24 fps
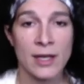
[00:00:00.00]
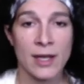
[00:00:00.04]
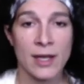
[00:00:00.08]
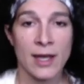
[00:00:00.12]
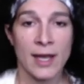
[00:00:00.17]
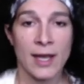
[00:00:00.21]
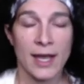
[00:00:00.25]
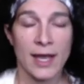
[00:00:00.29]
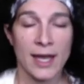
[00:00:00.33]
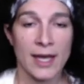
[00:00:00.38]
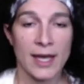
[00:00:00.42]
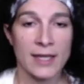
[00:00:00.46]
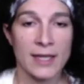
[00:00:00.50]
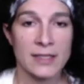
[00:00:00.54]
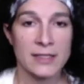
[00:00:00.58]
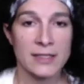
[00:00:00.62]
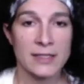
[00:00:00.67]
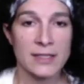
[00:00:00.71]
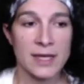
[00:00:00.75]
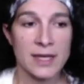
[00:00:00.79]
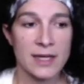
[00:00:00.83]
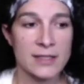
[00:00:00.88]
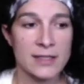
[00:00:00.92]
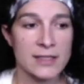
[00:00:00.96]
and
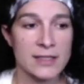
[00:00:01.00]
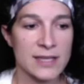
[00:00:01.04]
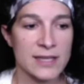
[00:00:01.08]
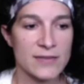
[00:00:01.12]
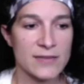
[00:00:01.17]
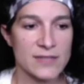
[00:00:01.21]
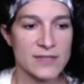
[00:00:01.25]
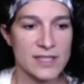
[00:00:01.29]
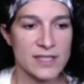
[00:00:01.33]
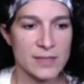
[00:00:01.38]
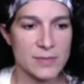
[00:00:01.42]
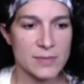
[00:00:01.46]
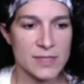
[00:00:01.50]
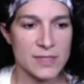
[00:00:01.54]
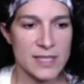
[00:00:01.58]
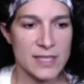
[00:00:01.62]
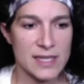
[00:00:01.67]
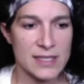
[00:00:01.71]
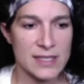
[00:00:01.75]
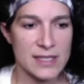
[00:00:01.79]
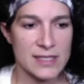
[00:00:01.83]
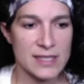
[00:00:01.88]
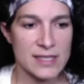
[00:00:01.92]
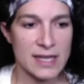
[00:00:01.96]
to give some
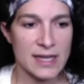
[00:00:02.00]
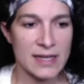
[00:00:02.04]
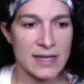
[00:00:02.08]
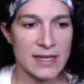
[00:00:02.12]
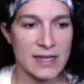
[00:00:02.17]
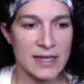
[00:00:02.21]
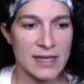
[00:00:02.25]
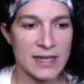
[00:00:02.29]
sense that